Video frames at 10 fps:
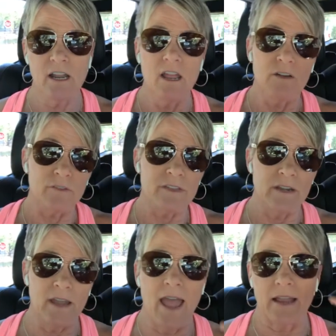for the
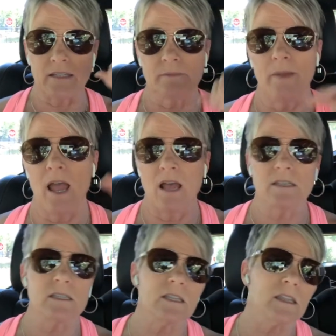next
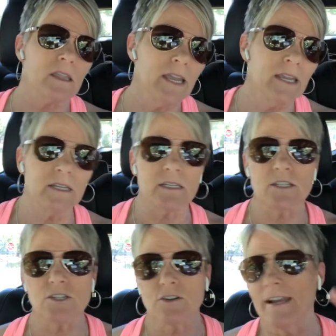best,
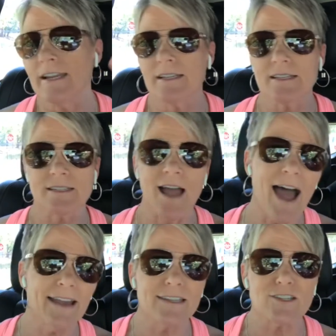latest, greatest,
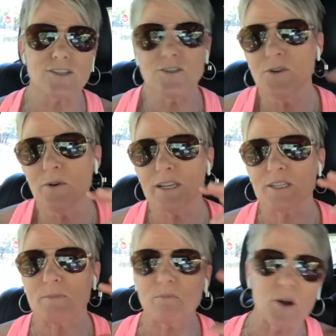hottest,
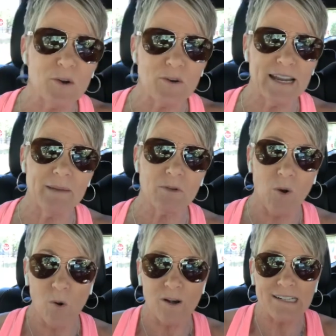newest program,
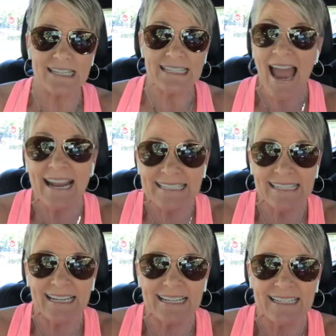course,
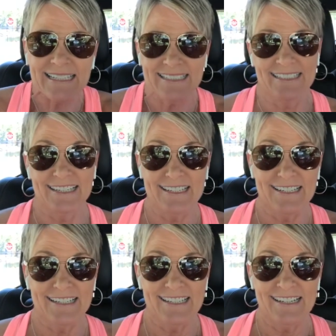tactic,
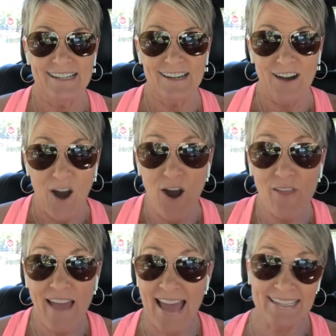all
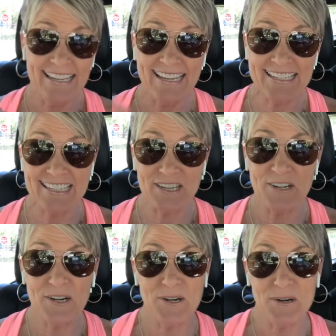that
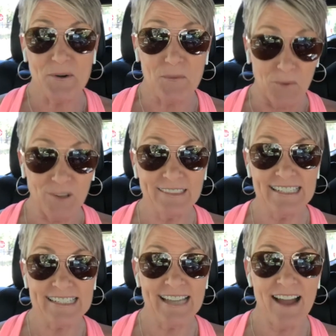exterior worldly
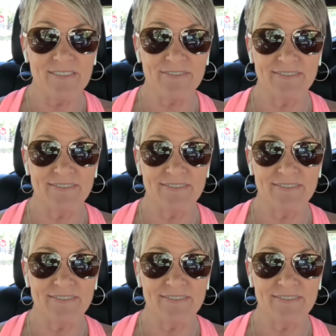stuff,